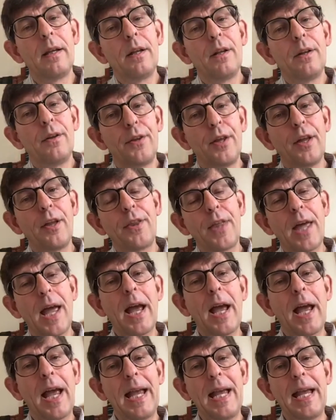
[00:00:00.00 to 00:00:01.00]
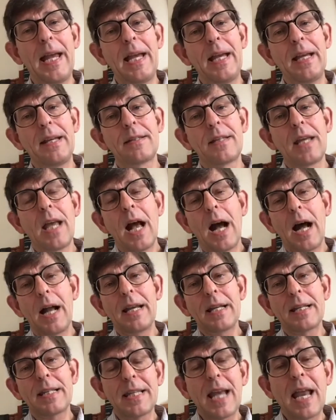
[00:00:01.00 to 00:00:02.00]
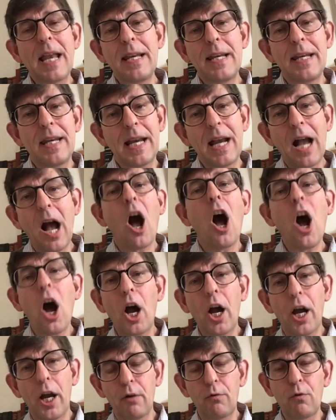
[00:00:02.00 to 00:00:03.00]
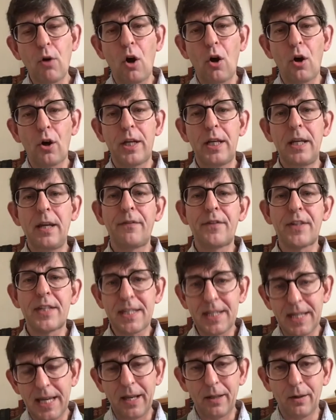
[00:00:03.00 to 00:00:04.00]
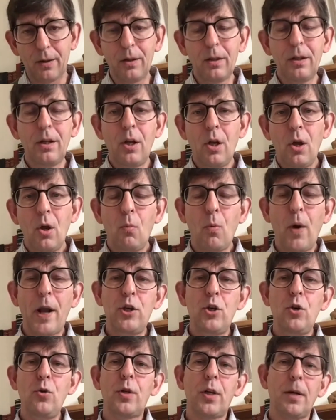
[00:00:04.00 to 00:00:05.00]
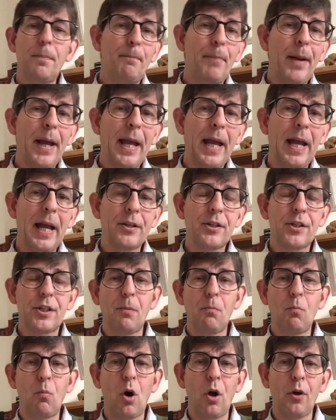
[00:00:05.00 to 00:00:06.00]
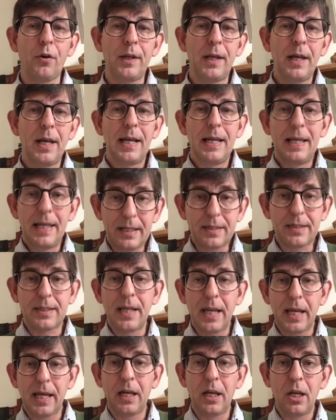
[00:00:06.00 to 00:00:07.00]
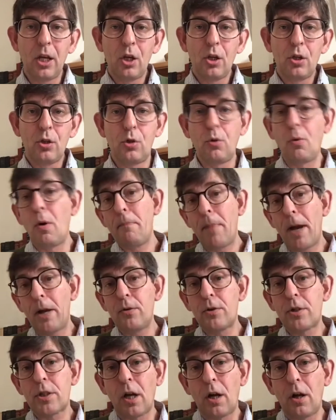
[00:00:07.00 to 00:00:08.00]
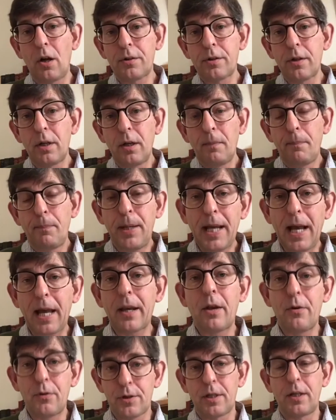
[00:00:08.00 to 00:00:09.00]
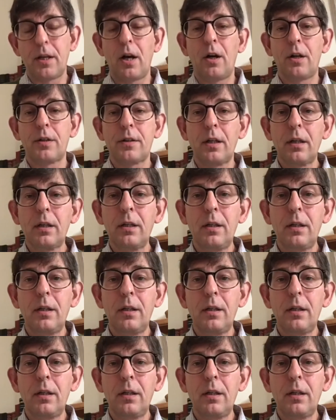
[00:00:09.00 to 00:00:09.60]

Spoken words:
that there is an ascending hierarchy of skill when you compare someone listening to a Mozart piano sonata